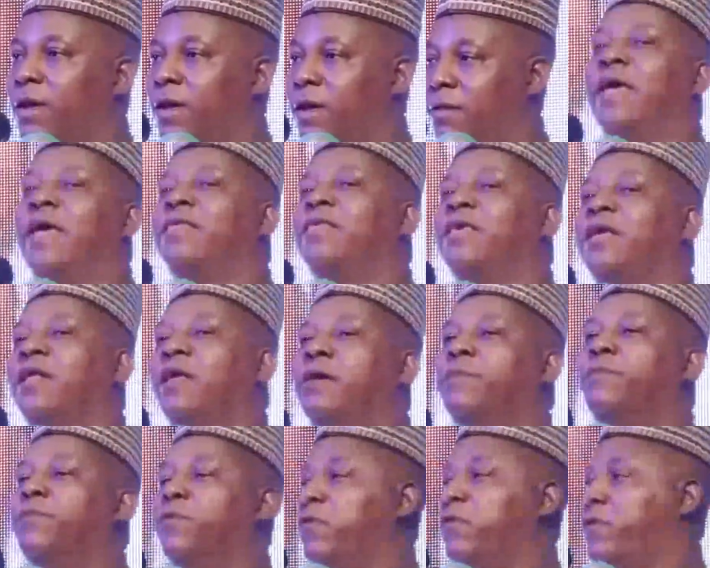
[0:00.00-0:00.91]
A
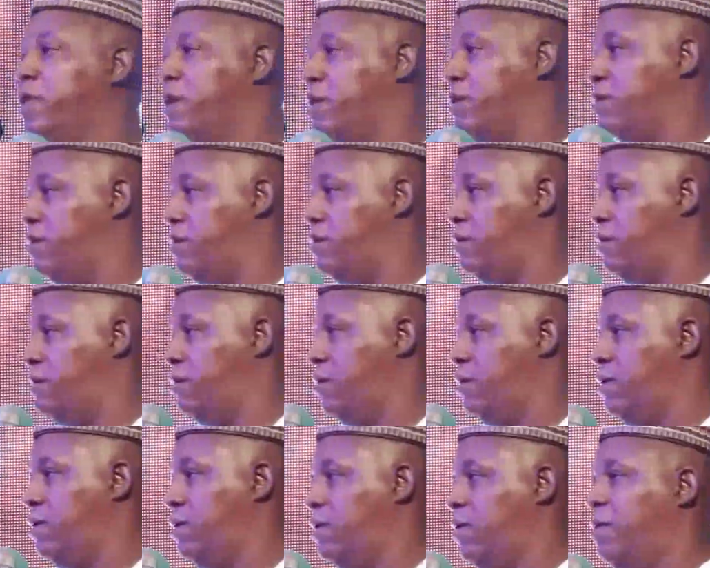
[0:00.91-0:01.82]
Nigeria project,
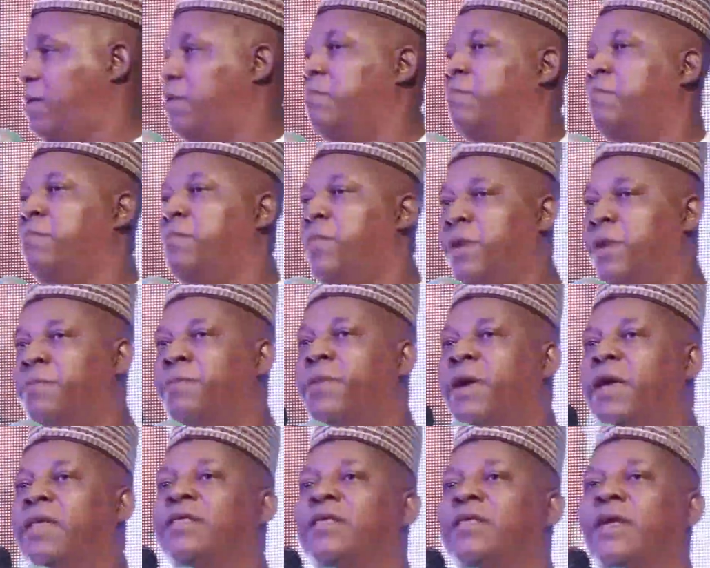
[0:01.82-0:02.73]
but
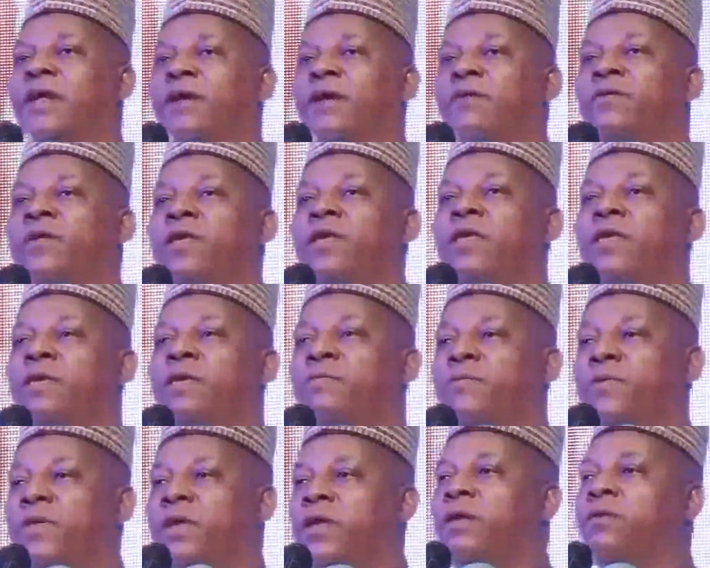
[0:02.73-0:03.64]
by surrounding
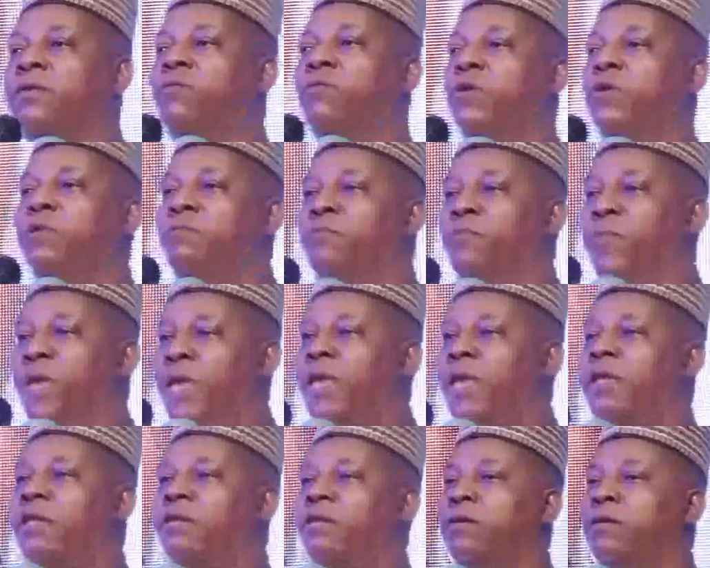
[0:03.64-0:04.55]
himself with
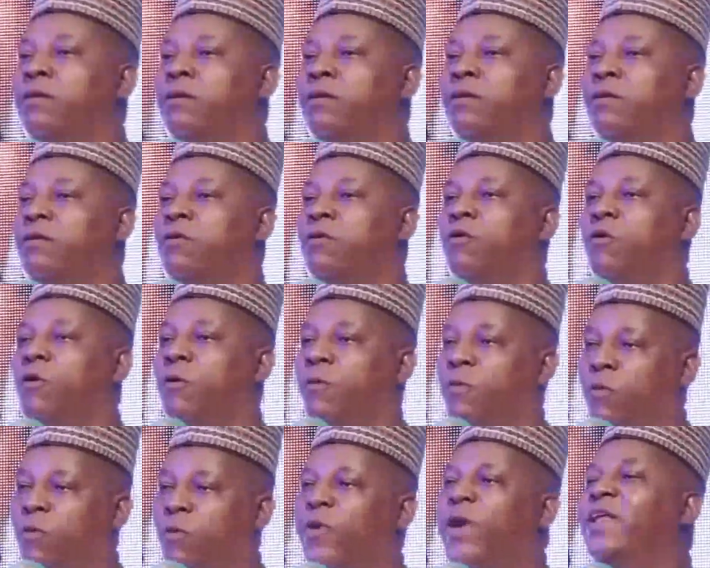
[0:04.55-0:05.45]
men of
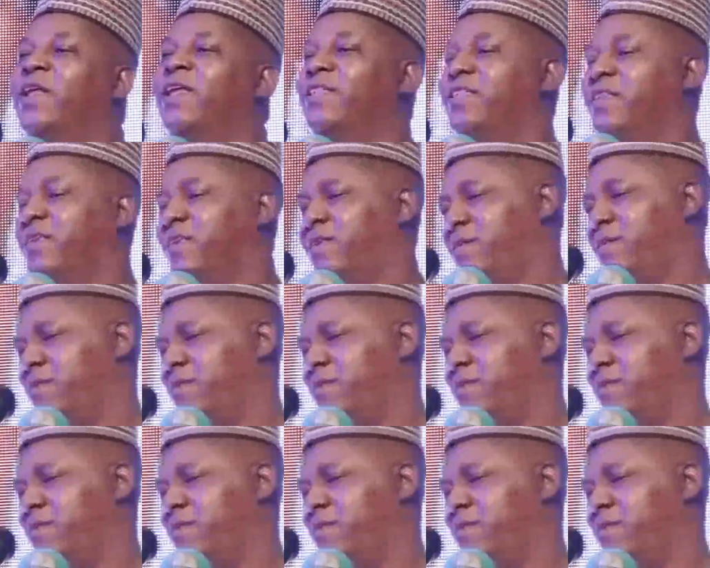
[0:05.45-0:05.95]
quality.